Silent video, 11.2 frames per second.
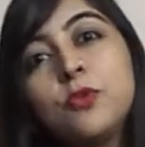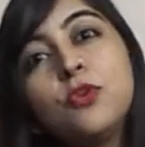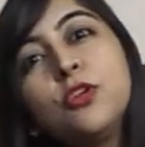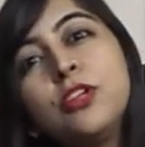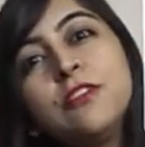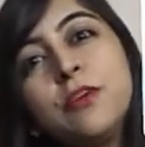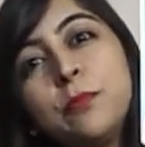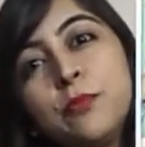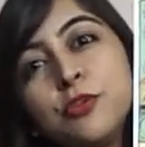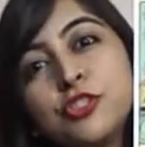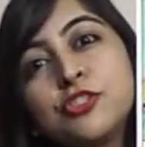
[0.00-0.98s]
could give a
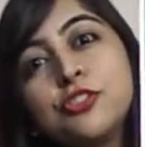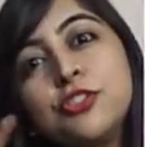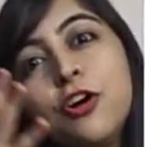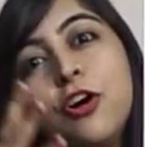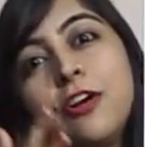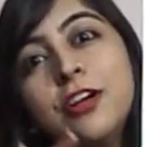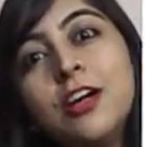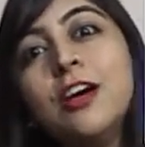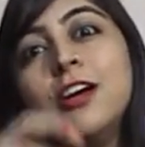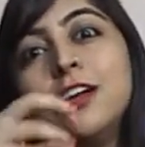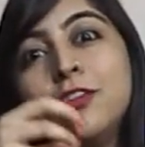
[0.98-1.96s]
push to your,
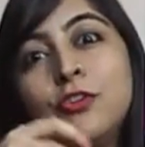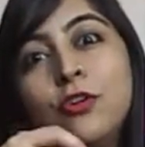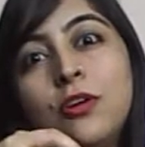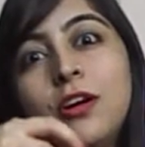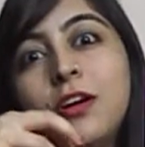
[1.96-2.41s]
you know,